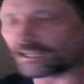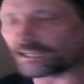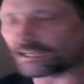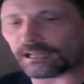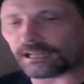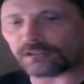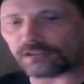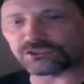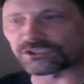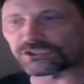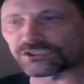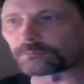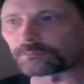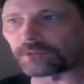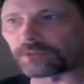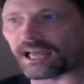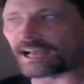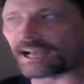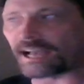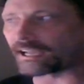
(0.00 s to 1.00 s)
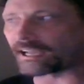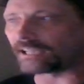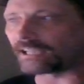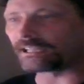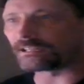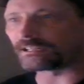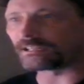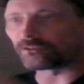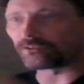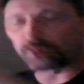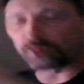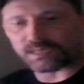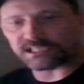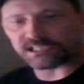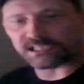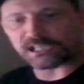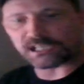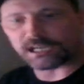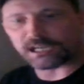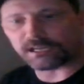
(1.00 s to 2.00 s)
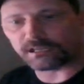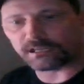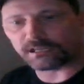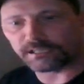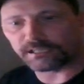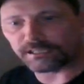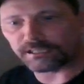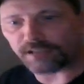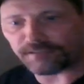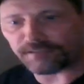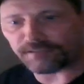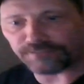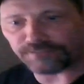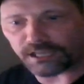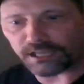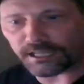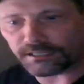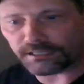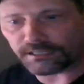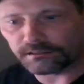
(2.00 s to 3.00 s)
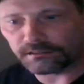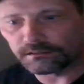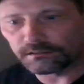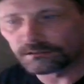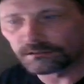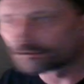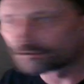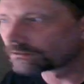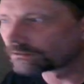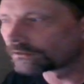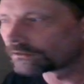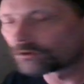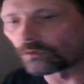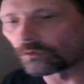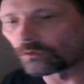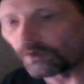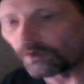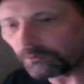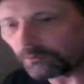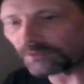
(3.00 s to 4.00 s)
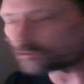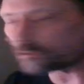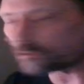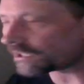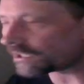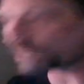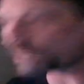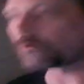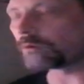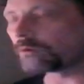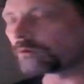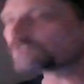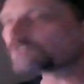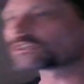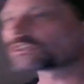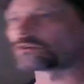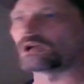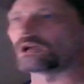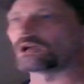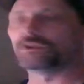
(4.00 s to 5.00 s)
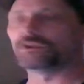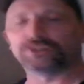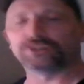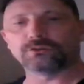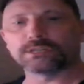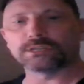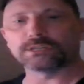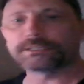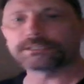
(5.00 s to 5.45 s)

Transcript: Aleister Black in Louisiana, in Lafayette? What was the crowd doing?